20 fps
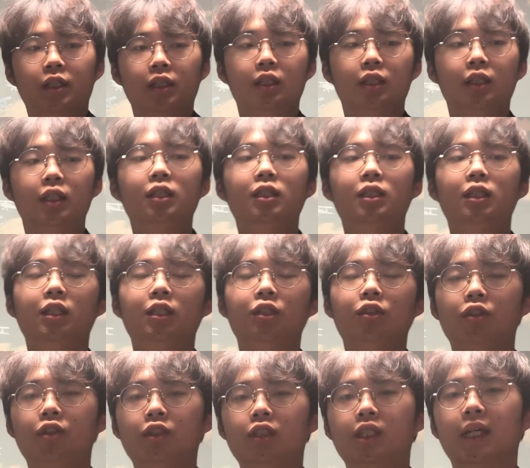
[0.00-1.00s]
This is
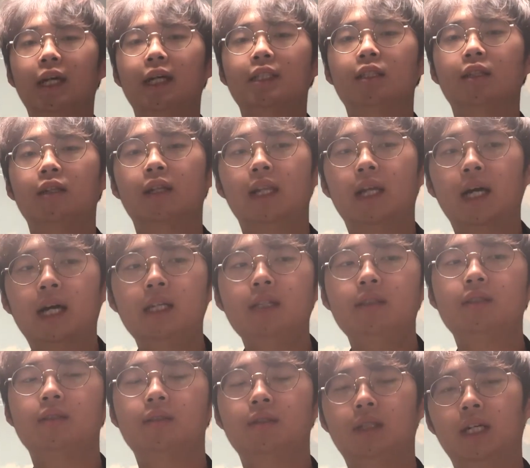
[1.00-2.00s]
used as a light
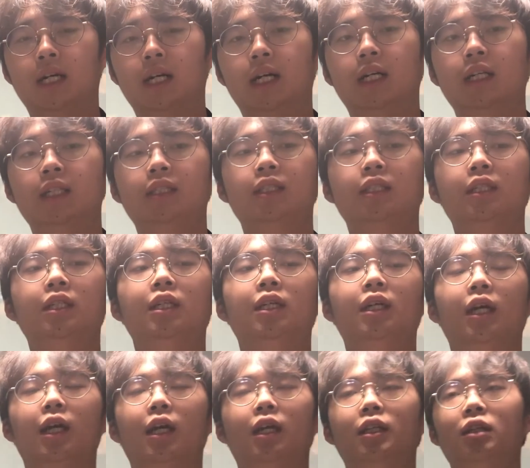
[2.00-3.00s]
guides
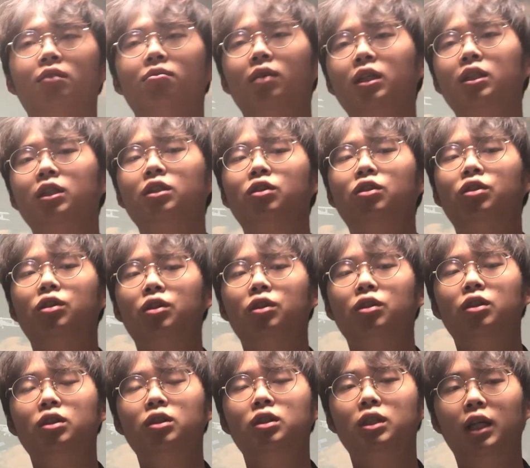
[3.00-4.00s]
and imaging
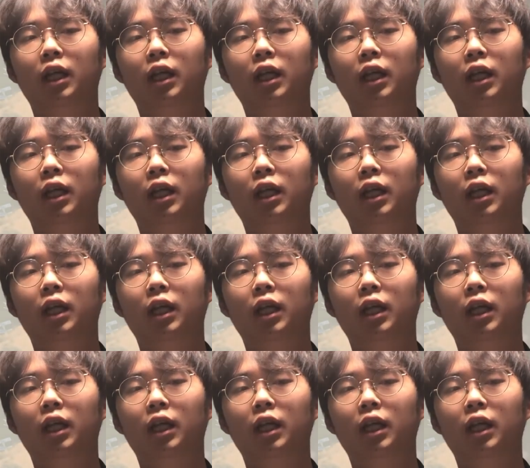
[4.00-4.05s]
tools,